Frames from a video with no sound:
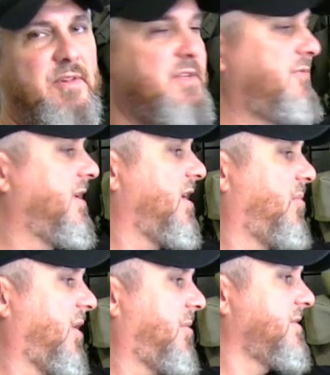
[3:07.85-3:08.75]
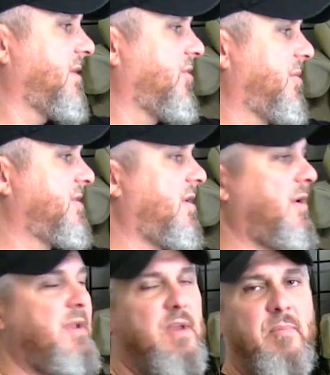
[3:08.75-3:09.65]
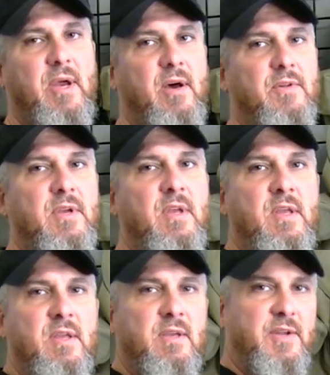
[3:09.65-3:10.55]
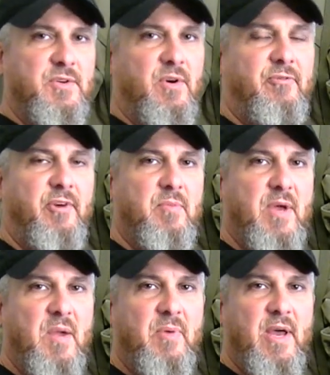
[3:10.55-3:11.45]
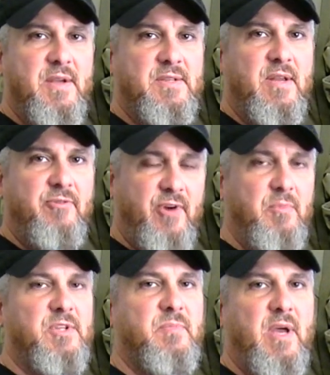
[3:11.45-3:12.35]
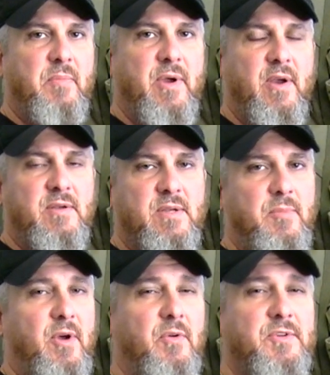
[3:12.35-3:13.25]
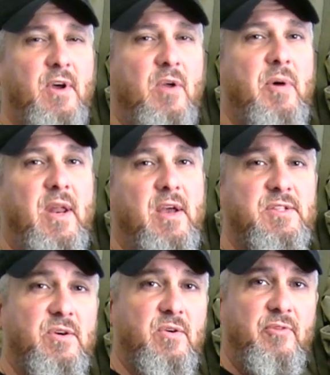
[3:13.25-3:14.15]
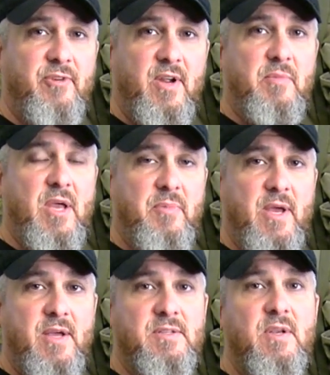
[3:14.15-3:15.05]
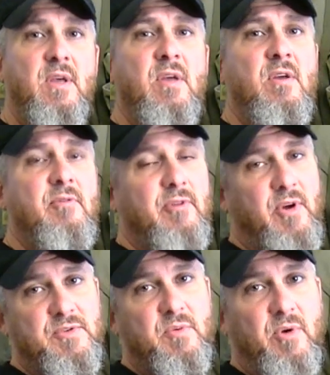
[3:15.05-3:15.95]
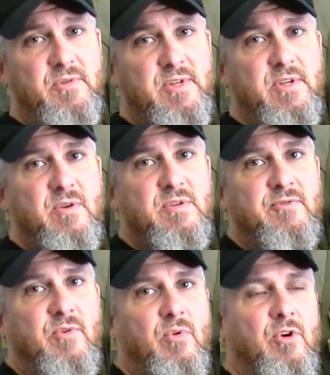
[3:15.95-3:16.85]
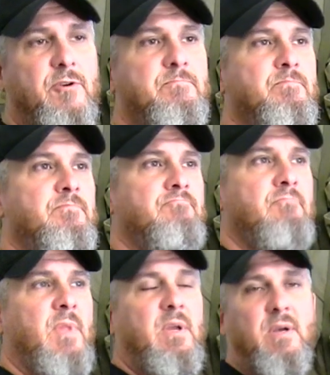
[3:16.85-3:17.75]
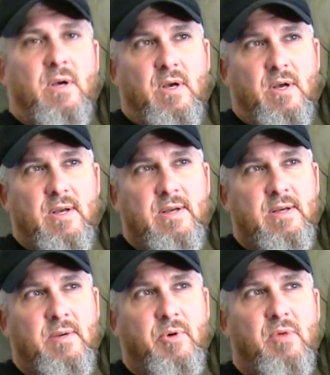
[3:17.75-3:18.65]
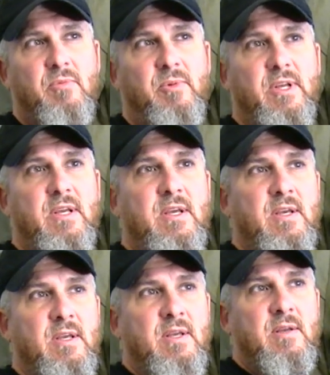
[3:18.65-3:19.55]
this video purpose, I'm going to be talking about internal frame backpacks and frameless backpacks. I'm not going to talk about external frame backpacks, for those are mostly used for uh, probably